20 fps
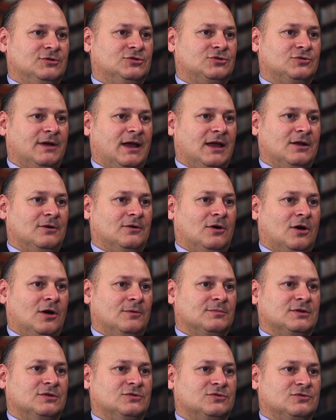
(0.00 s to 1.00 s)
trade or
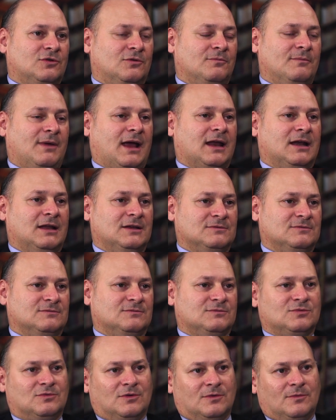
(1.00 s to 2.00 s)
arms control
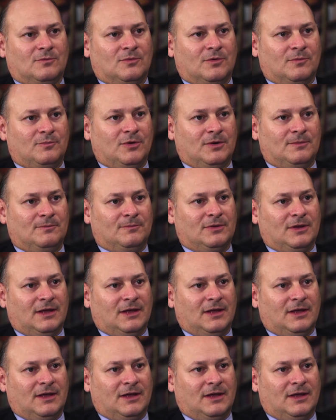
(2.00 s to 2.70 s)
mechanisms were put in